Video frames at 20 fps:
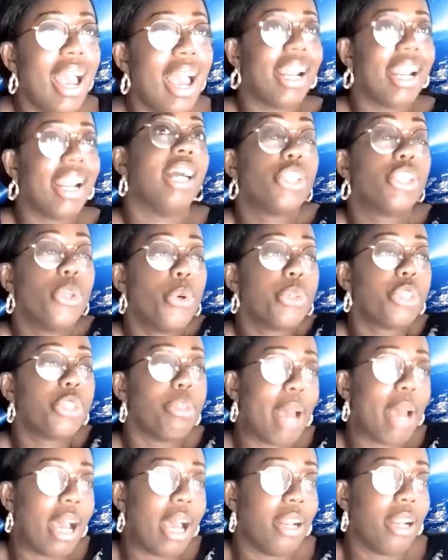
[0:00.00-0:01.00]
I talked
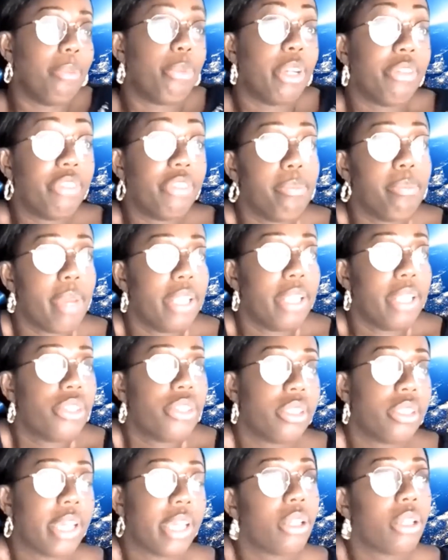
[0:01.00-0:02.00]
about and I briefly
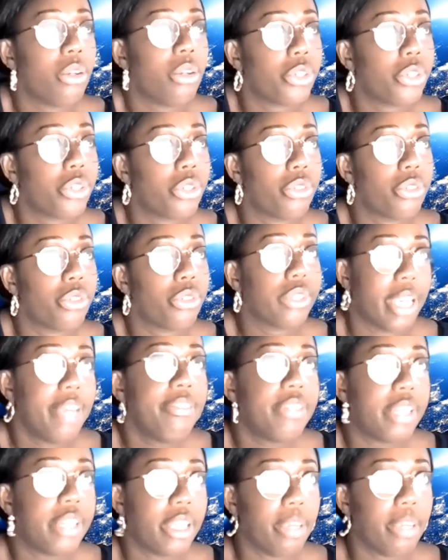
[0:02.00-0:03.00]
mentioned psychological
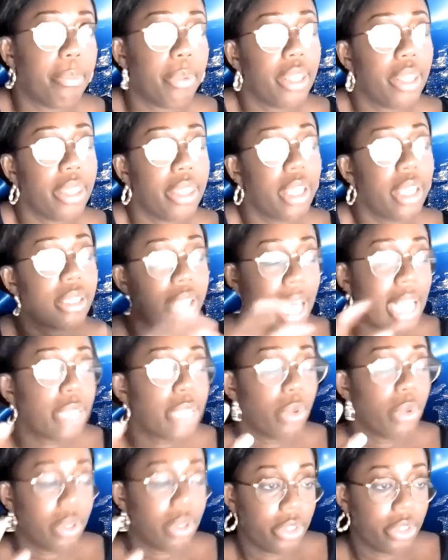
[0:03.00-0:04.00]
safety, but I think that's
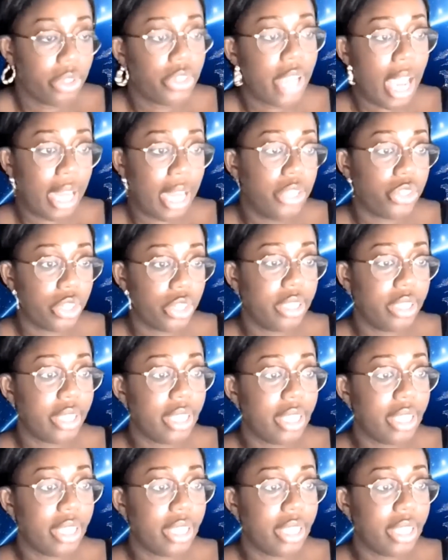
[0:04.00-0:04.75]
one of the challenges.